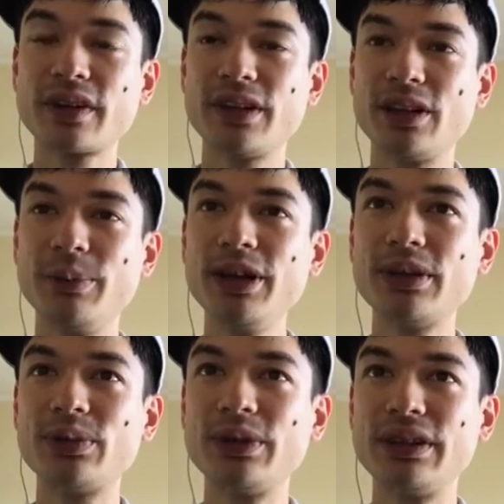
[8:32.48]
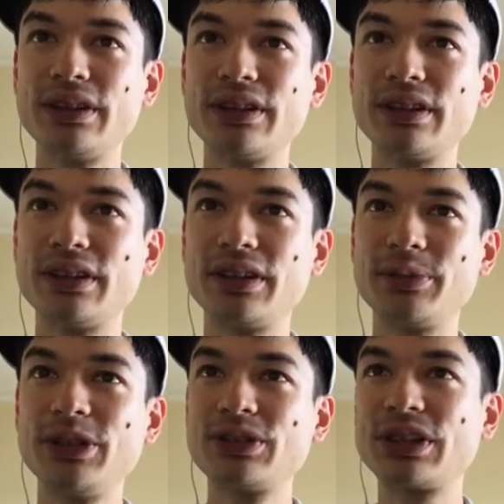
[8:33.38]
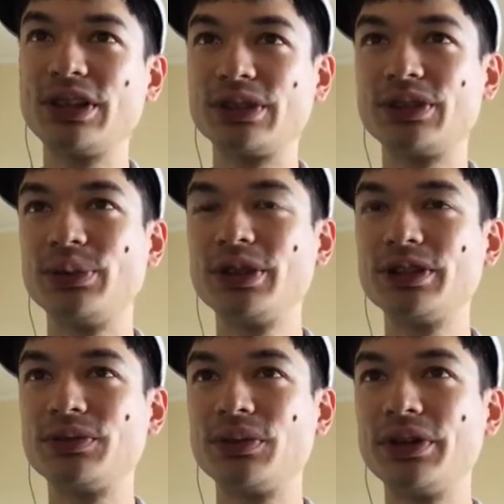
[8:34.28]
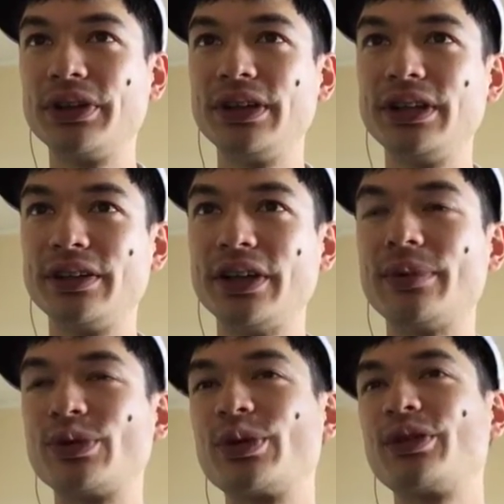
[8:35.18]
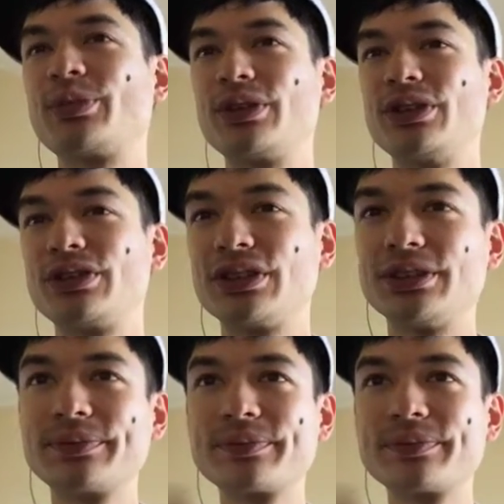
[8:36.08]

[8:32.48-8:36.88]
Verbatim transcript: Uh, but with uh, the Pierce character, we can avoid the damage walls pretty easily.